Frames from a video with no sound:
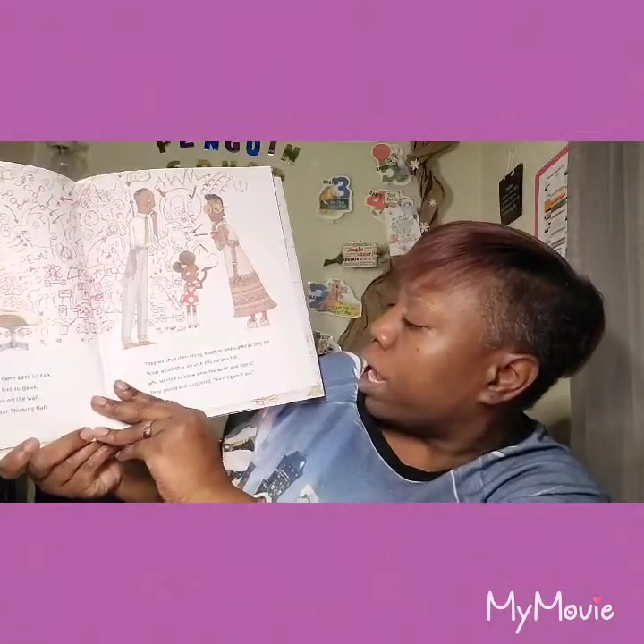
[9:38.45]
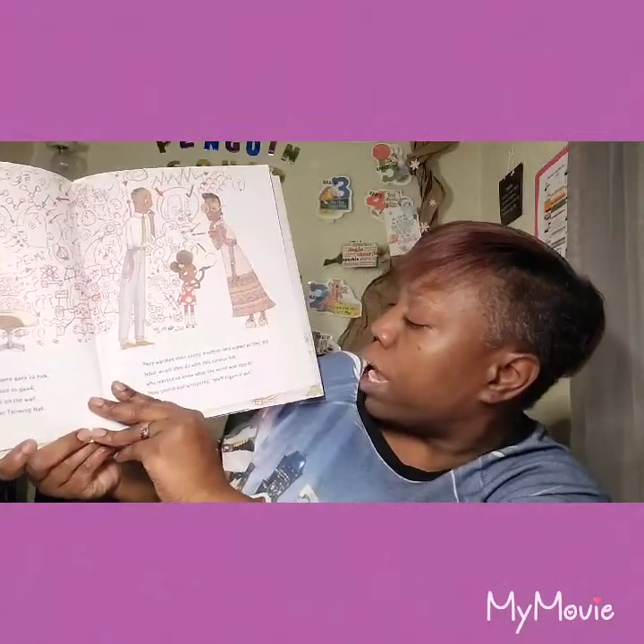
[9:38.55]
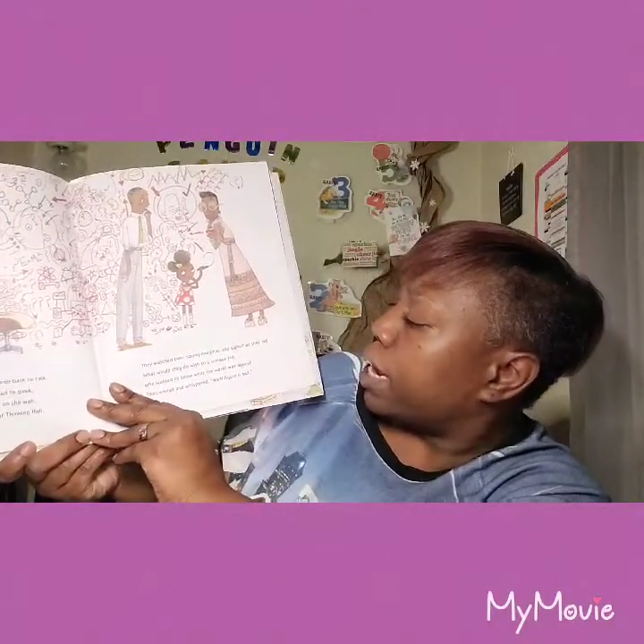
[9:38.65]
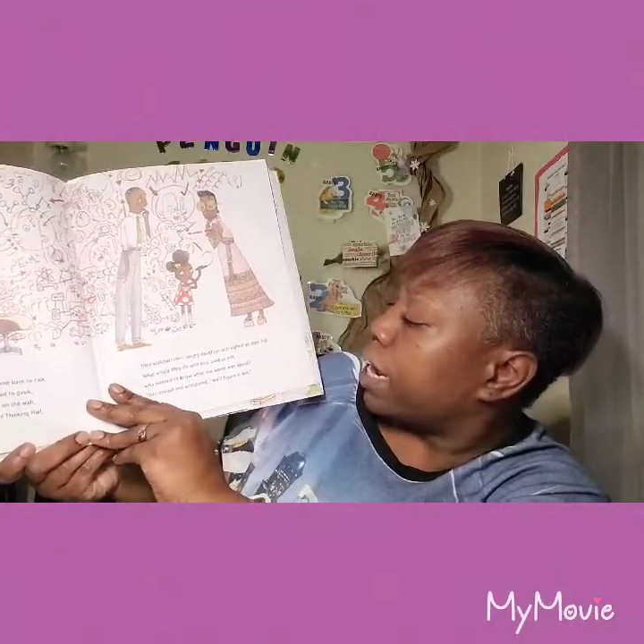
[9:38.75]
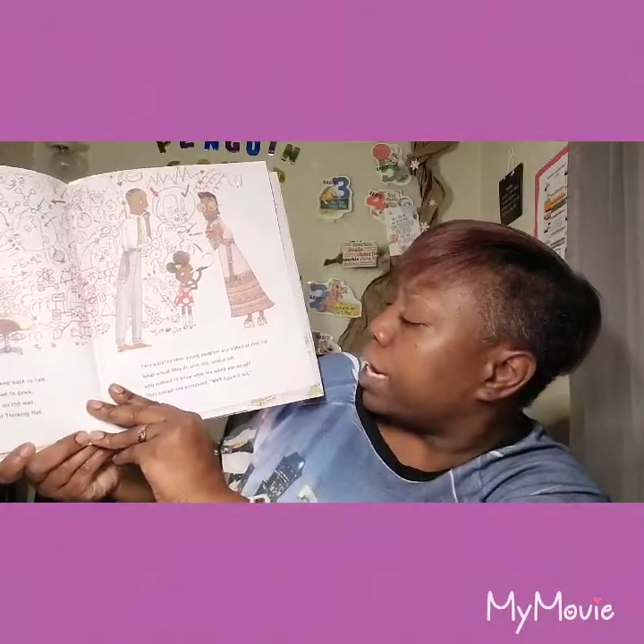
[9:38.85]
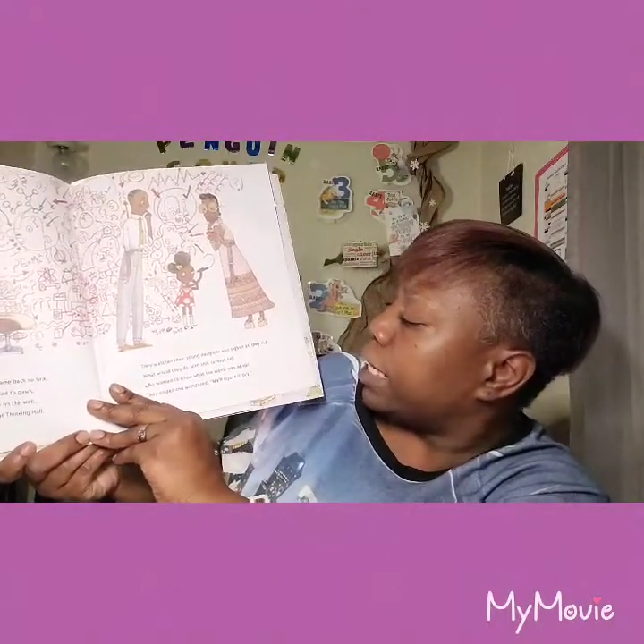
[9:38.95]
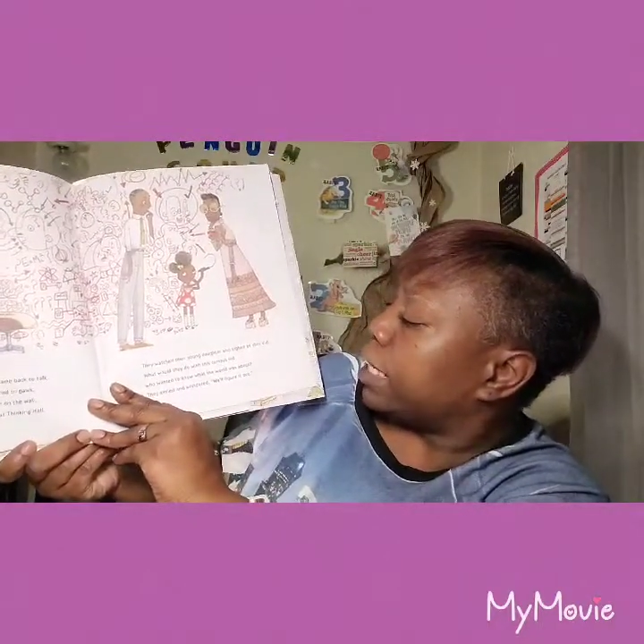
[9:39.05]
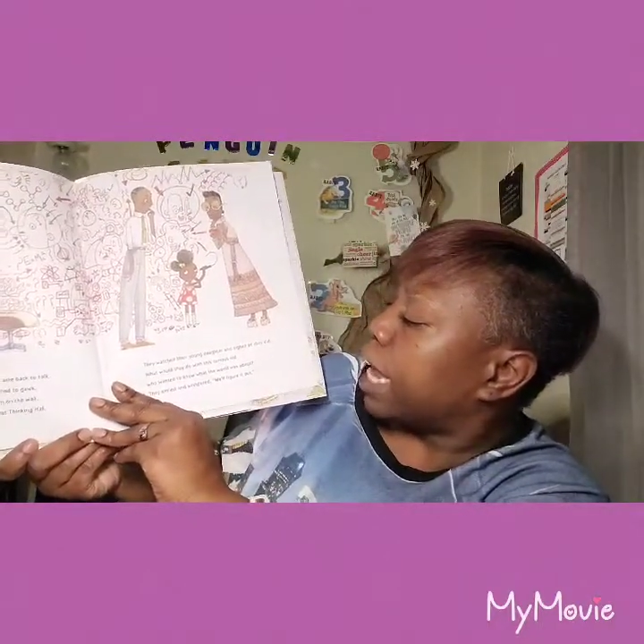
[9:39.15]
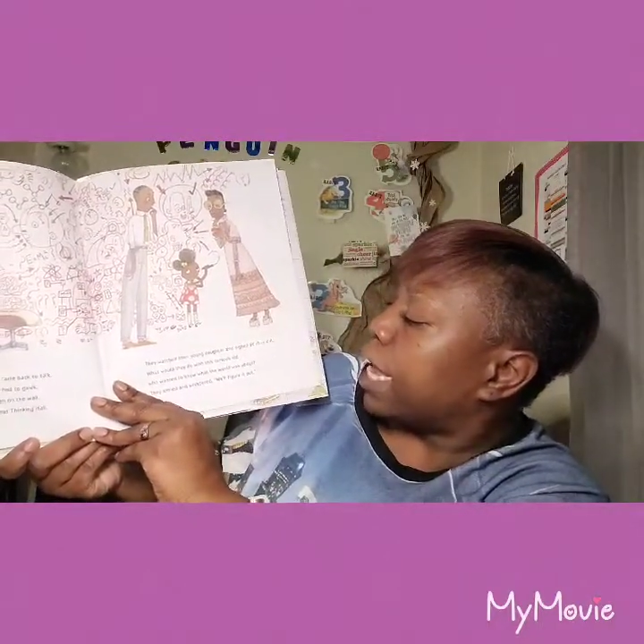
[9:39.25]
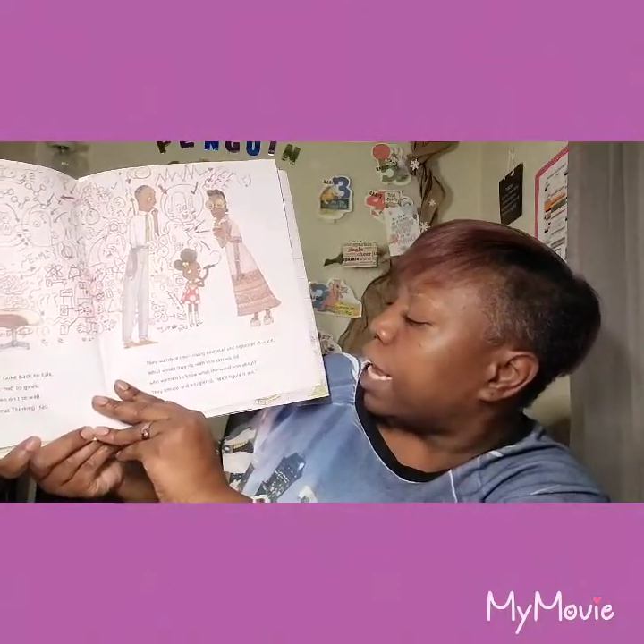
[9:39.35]
and they
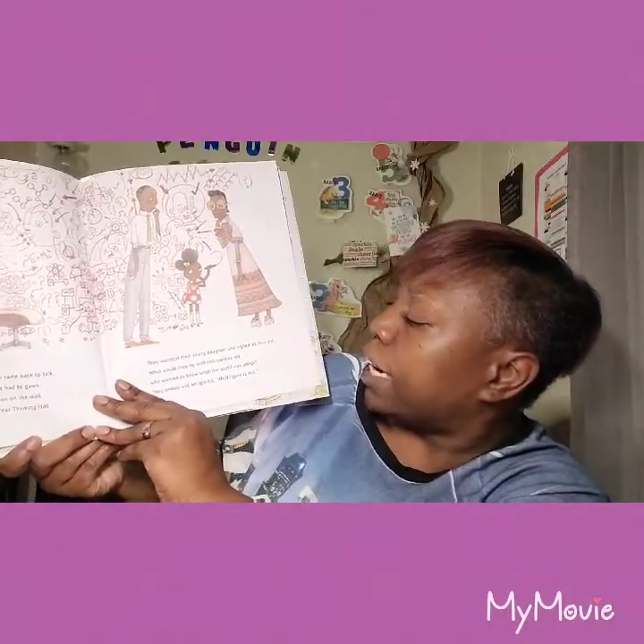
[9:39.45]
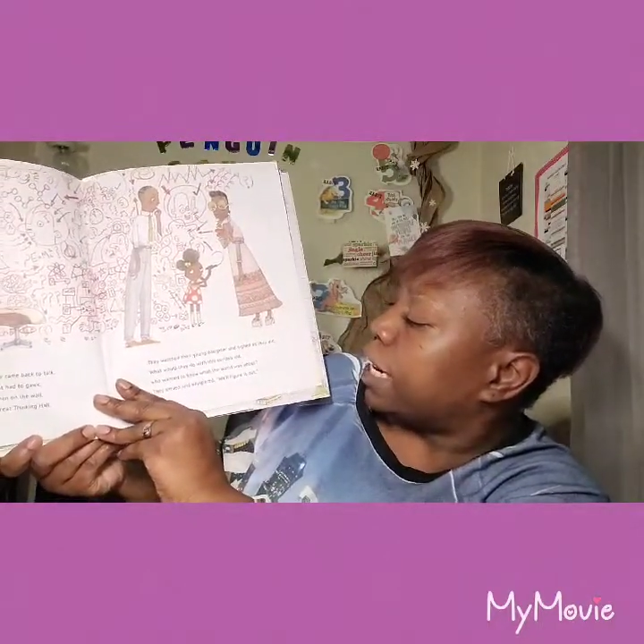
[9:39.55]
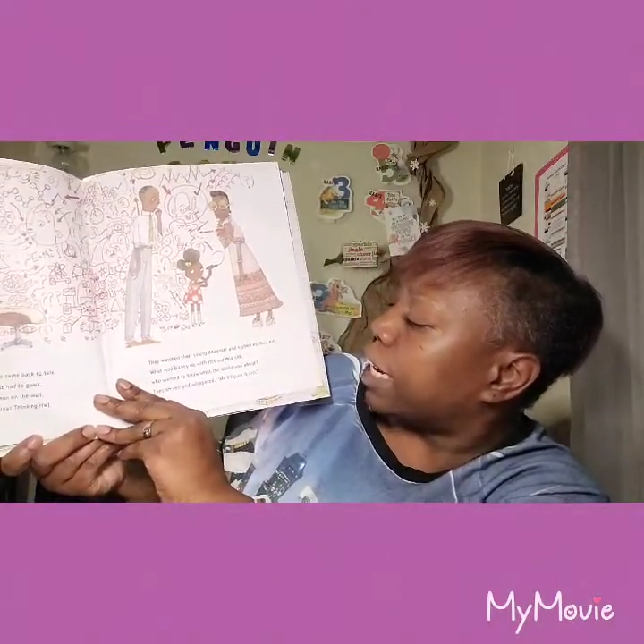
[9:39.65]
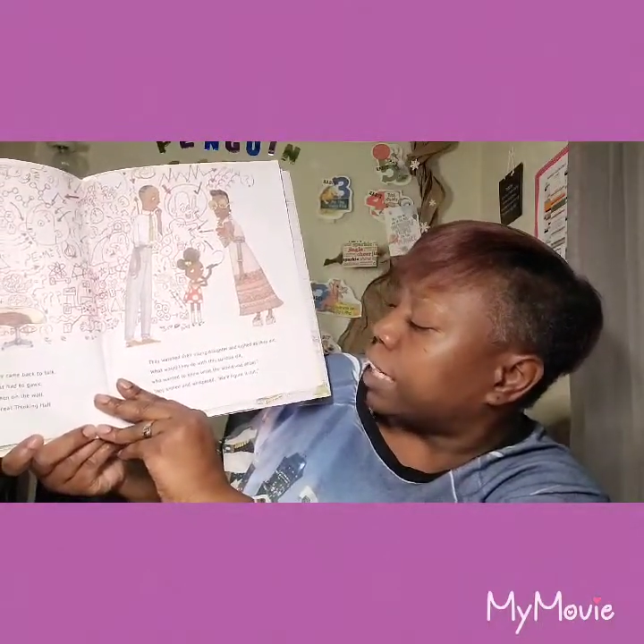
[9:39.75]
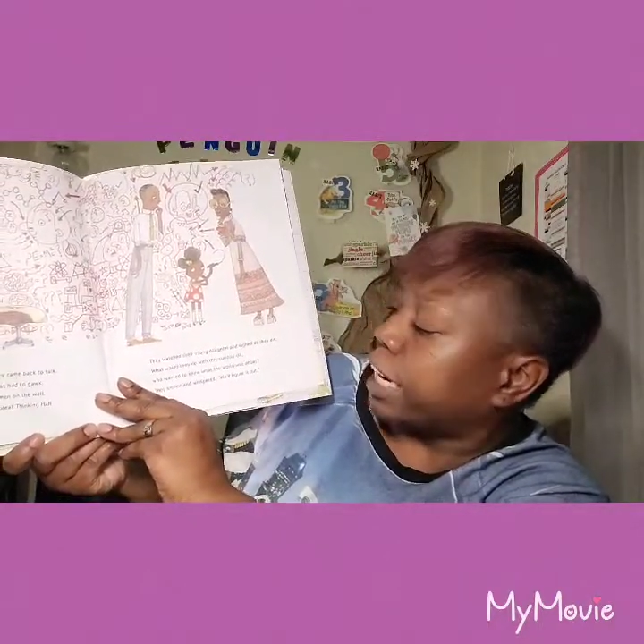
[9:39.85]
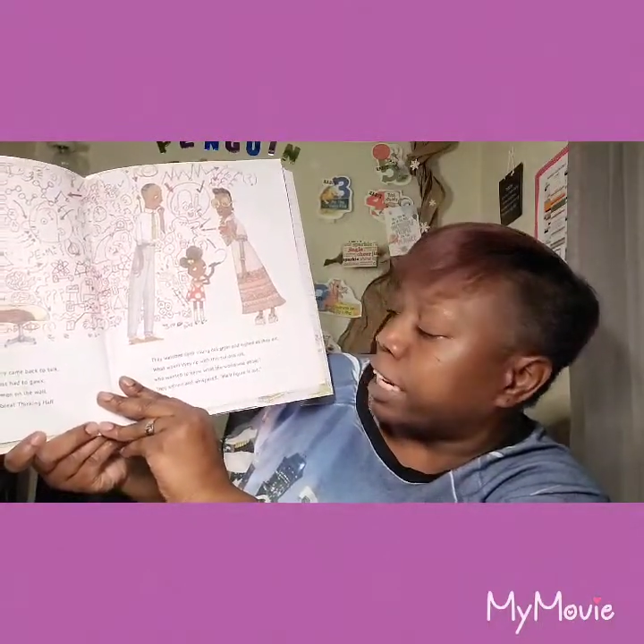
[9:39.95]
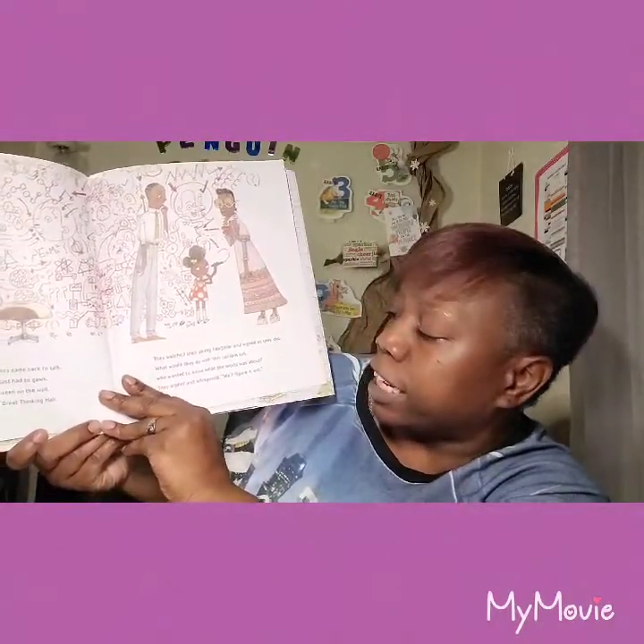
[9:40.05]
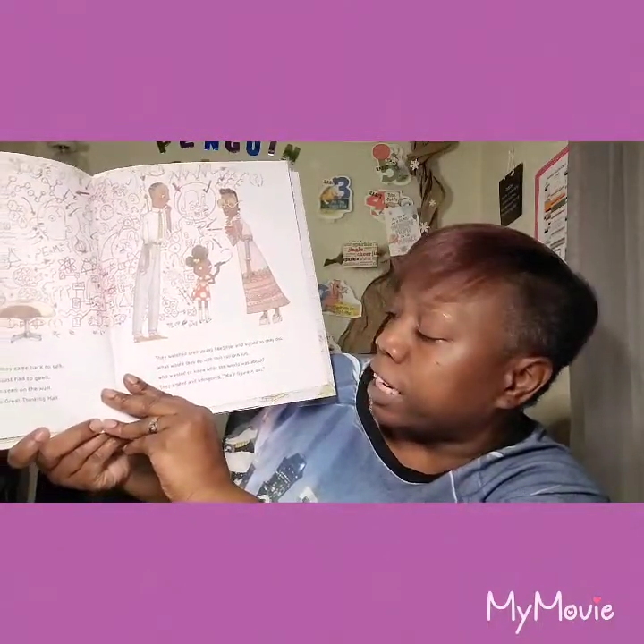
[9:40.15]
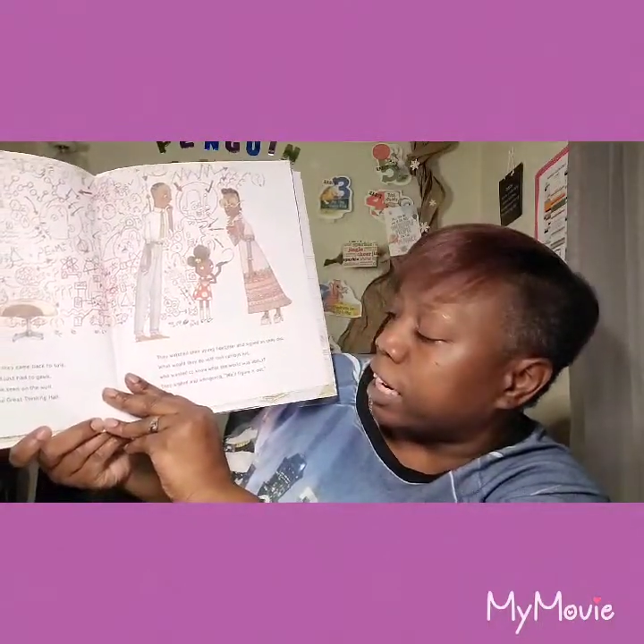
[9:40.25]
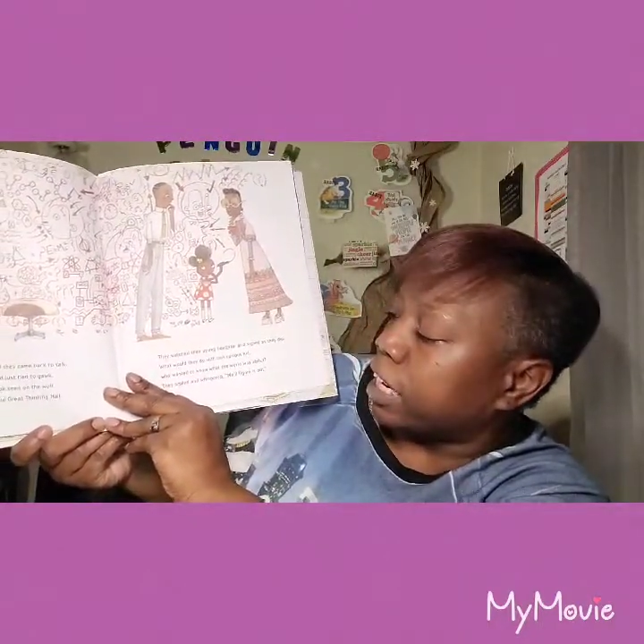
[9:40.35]
sighed as they
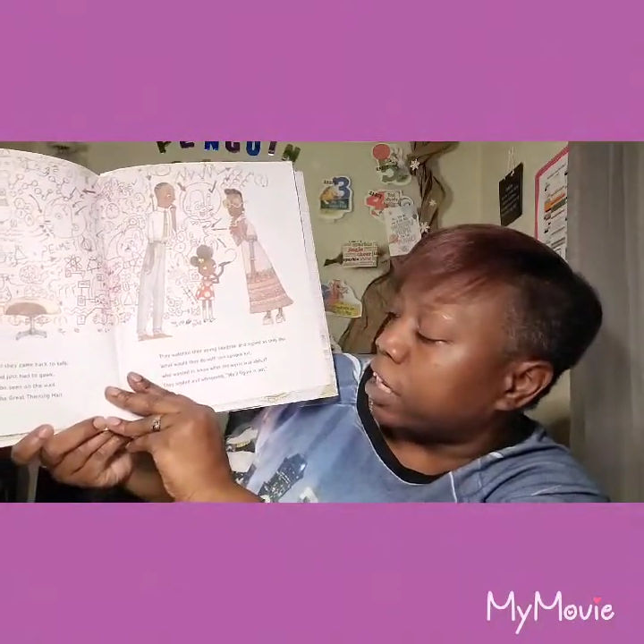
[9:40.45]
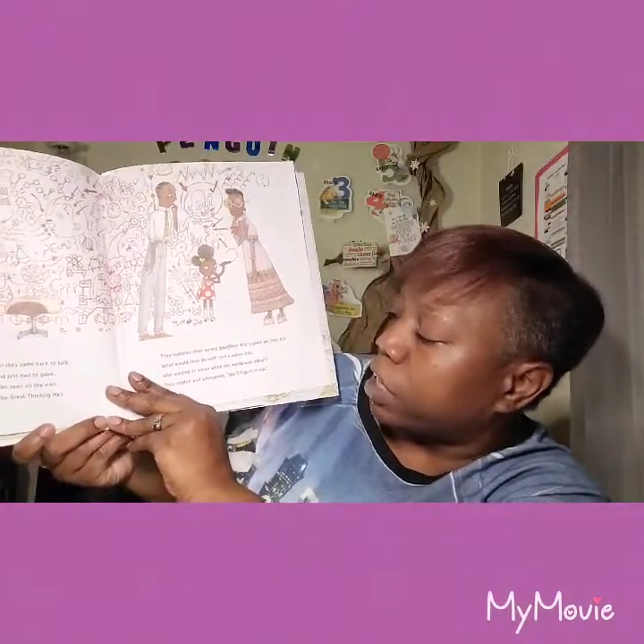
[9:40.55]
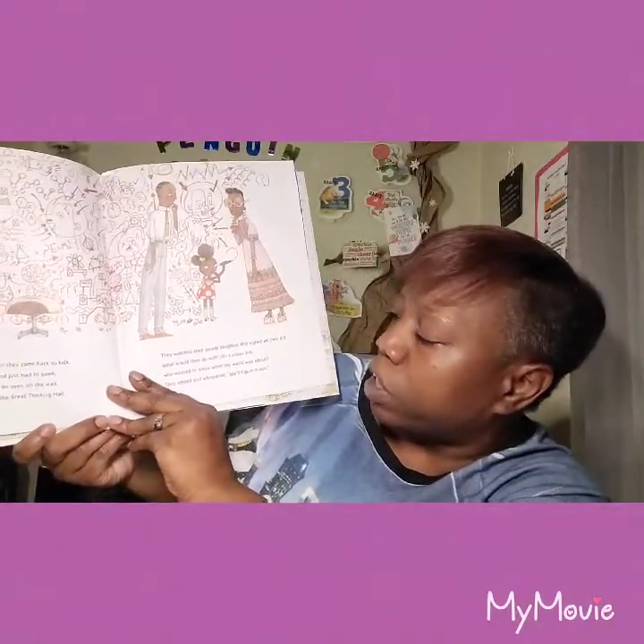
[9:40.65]
did.